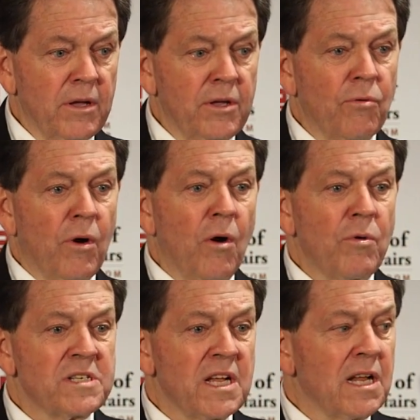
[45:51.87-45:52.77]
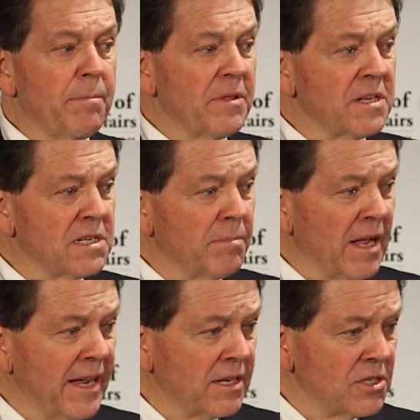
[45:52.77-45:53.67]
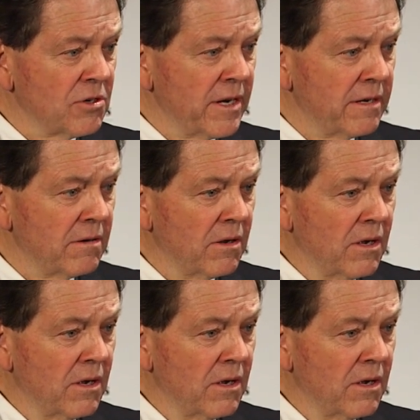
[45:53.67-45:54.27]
you always end up in the supply constraint.